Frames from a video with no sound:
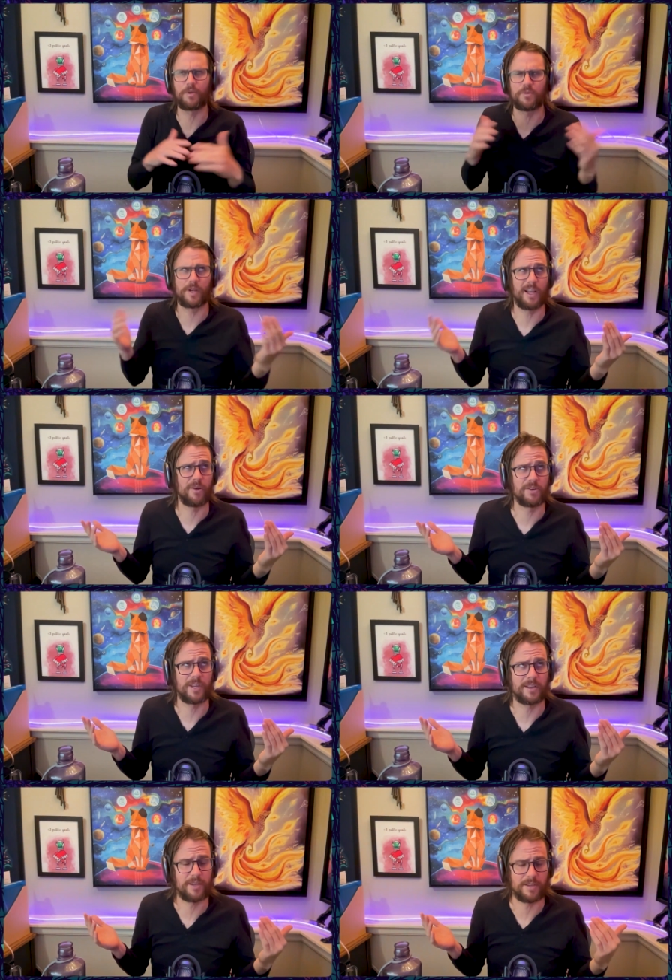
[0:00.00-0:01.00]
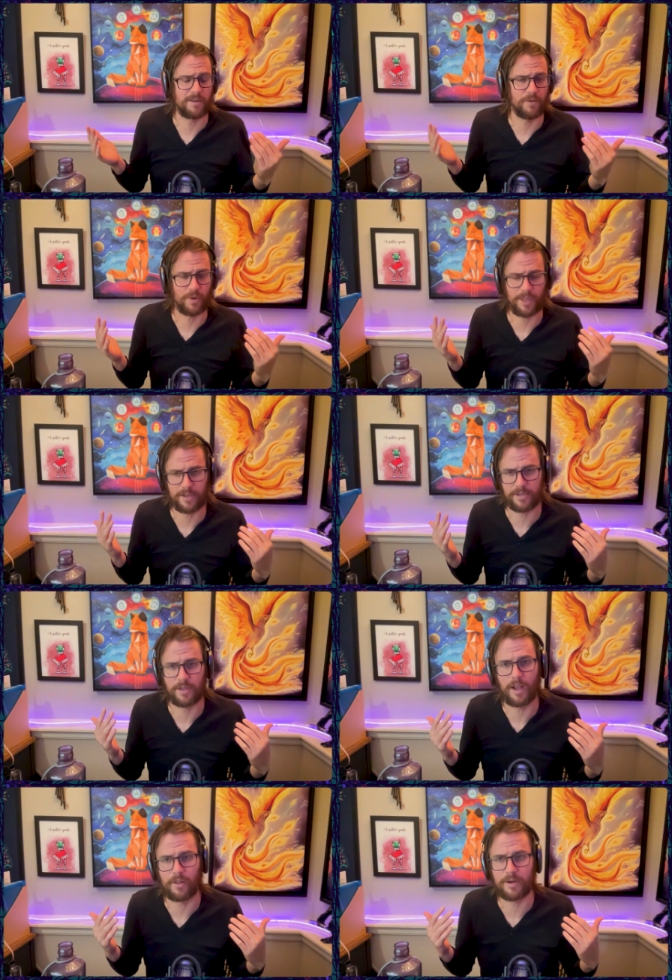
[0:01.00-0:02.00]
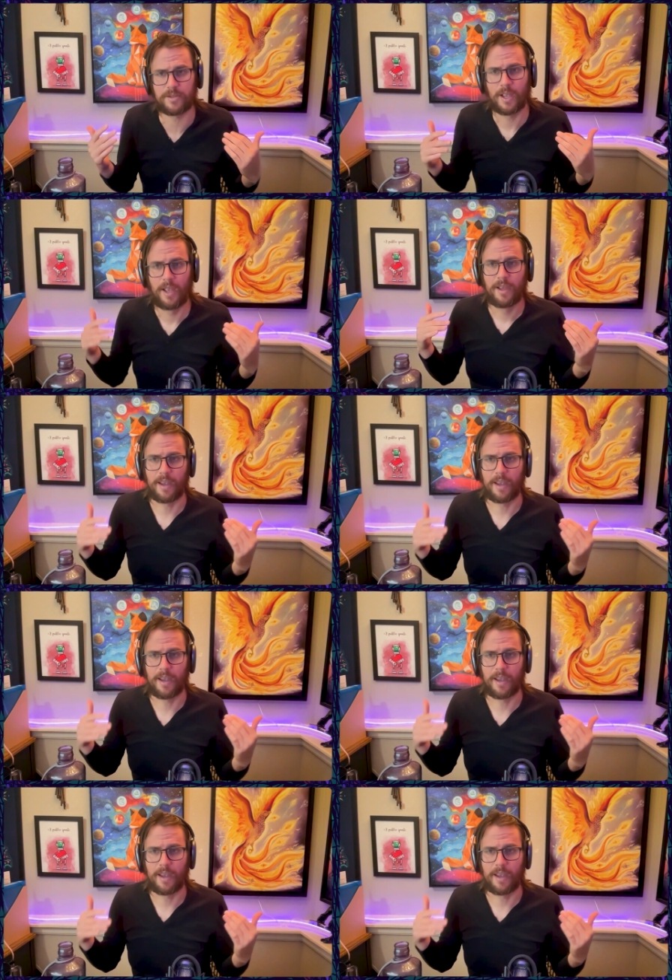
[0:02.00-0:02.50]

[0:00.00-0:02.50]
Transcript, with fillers: which right now is like $64,000,